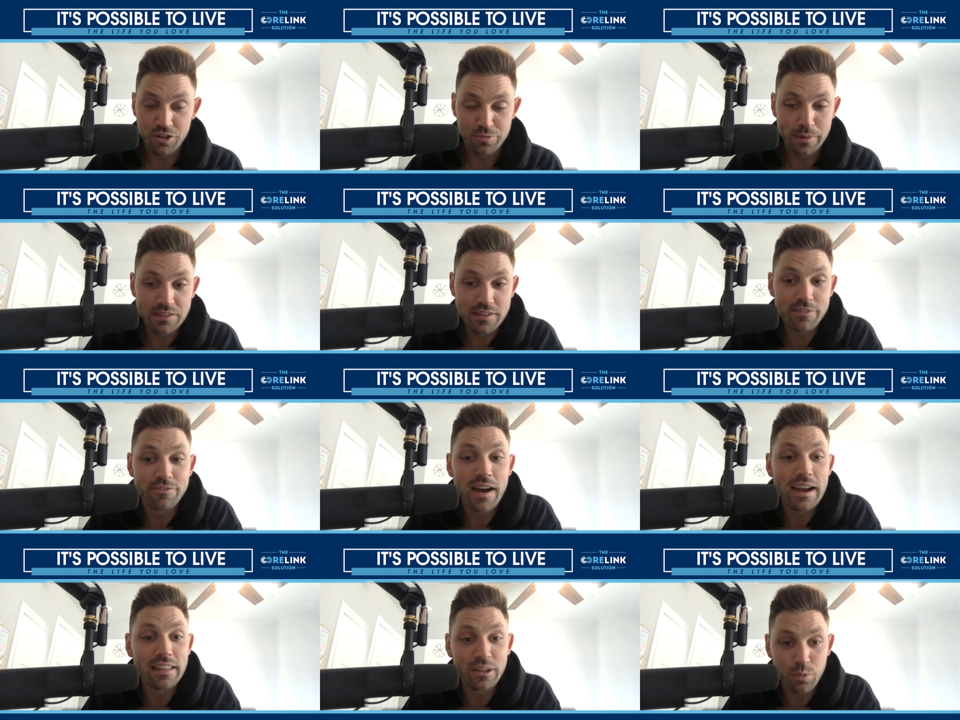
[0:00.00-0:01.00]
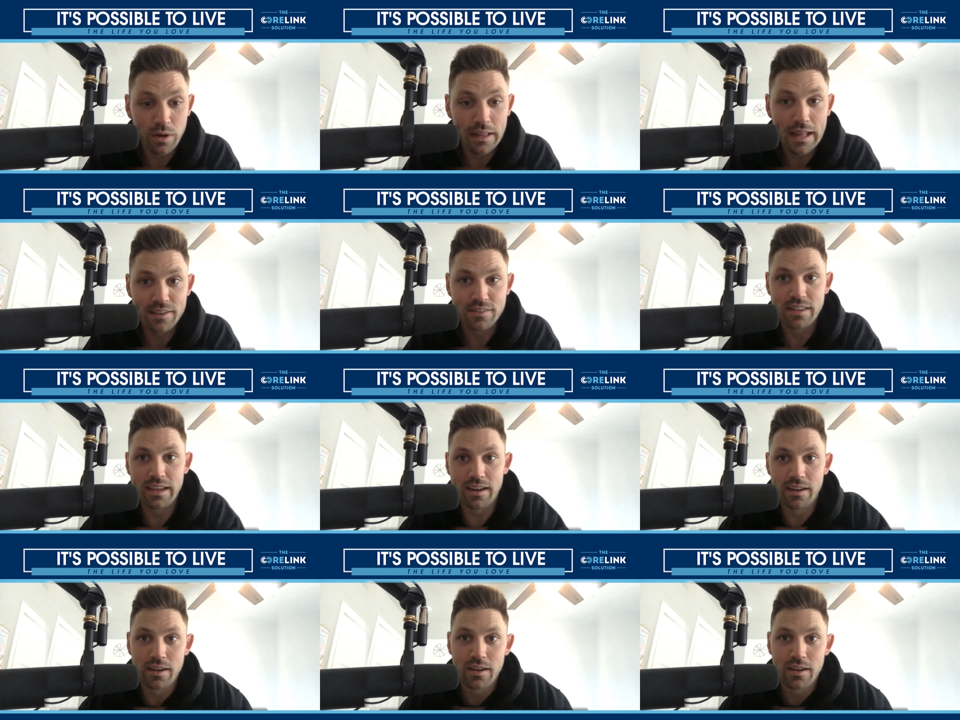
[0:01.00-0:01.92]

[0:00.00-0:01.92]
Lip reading: years, because I finally realized that,